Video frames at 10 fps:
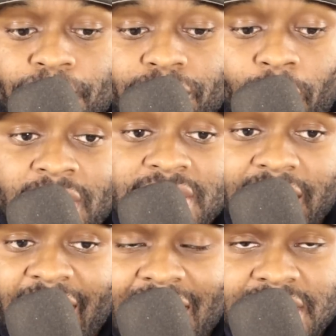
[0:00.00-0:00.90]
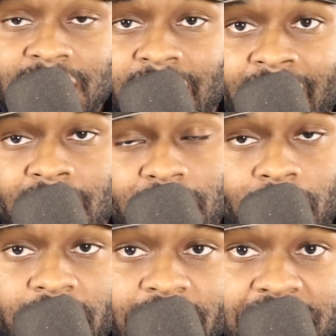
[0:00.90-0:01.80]
Brandon Staley hasn't, and
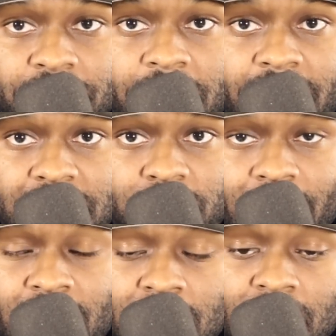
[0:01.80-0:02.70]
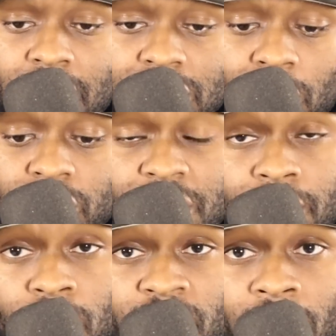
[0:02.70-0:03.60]
it is what it is, right? So to
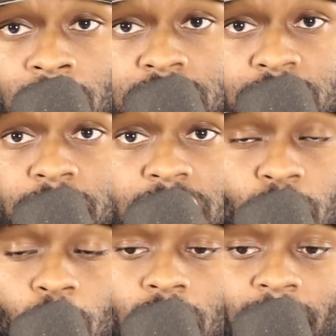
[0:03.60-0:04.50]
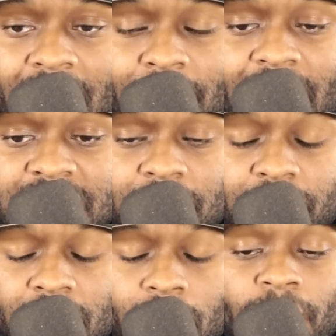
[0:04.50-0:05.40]
move on to this quarterback matchup,
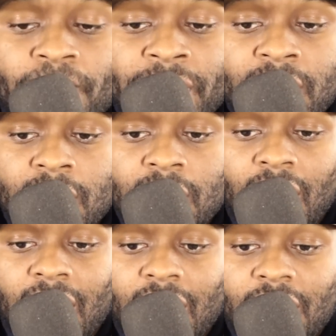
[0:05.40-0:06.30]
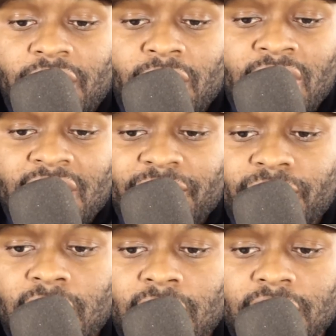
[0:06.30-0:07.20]
though,
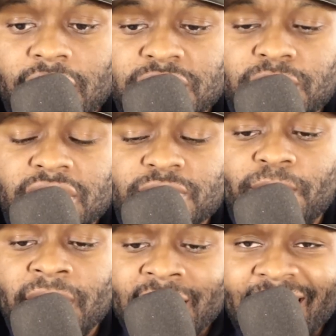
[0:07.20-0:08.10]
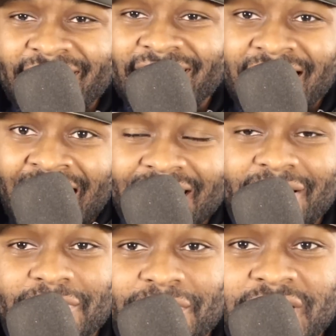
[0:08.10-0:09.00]
there's been a lot
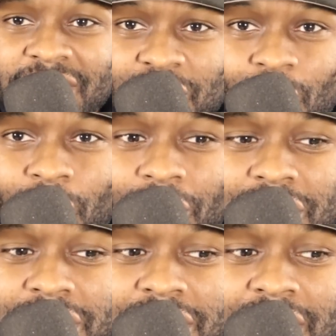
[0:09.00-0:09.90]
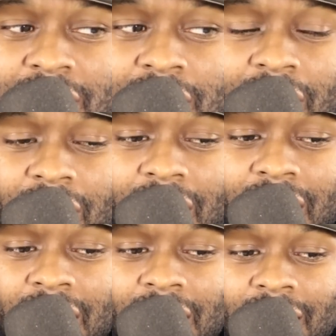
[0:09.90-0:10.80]
of discourse
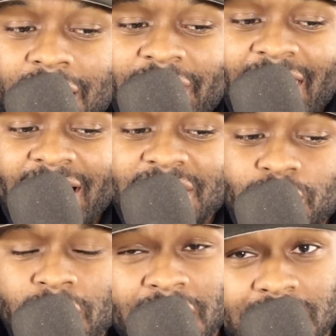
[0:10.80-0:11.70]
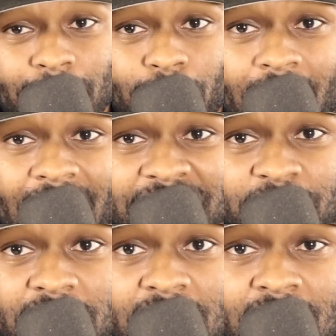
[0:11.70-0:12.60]
that has really surprised
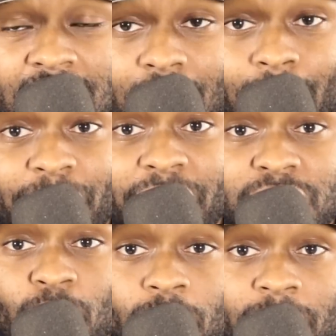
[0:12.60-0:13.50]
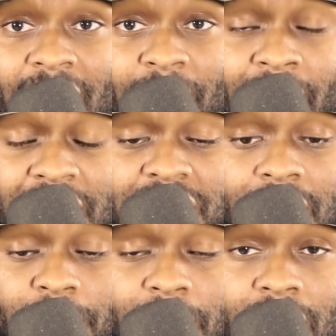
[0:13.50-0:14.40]
me about this quarterback
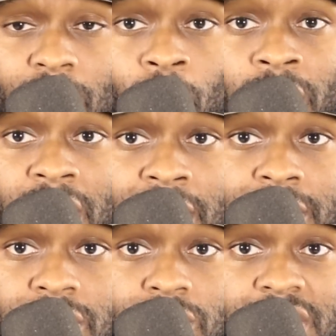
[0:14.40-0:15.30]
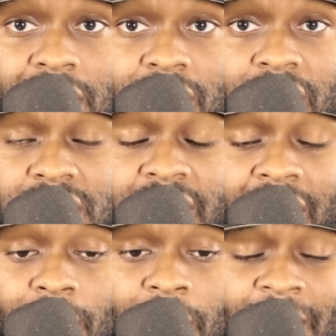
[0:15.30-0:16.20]
matchup going into Saturday's
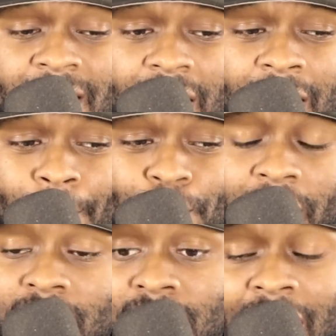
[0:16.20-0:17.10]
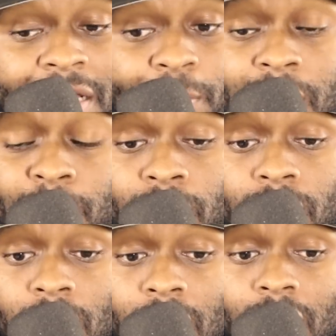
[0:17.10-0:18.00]
game. A lot of
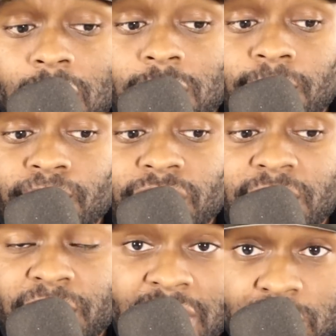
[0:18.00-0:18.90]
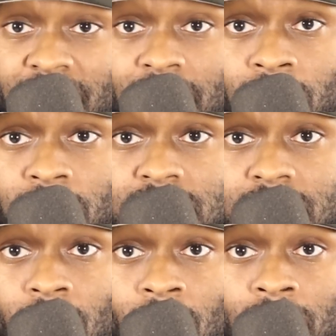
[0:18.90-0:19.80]
people are putting Trevor Lawrence
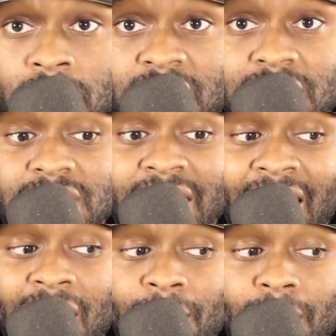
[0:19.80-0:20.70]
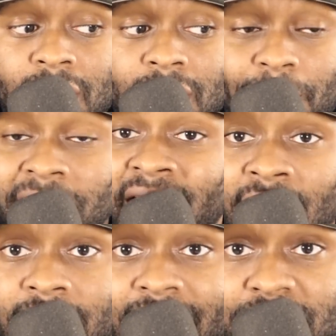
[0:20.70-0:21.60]
on the same
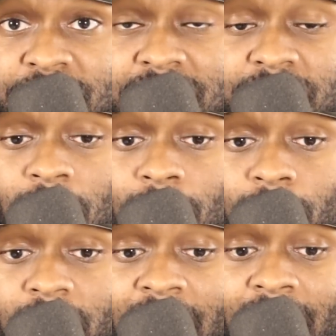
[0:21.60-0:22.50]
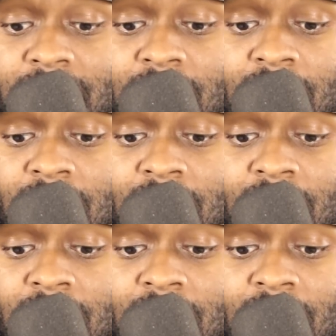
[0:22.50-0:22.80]
plane as Justin Herbert, and